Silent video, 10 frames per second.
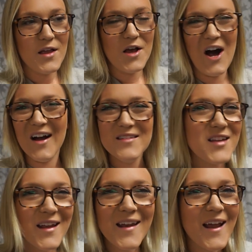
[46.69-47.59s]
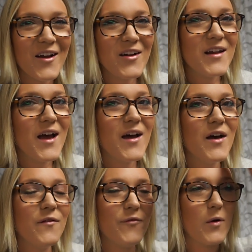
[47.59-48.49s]
content
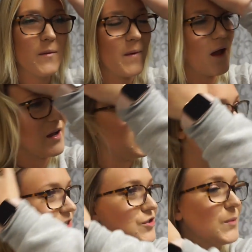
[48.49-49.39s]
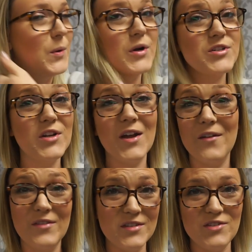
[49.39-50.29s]
area for my teacher portion
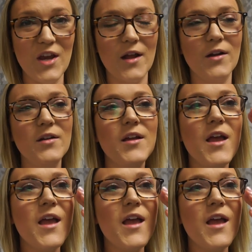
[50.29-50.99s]
of this channel.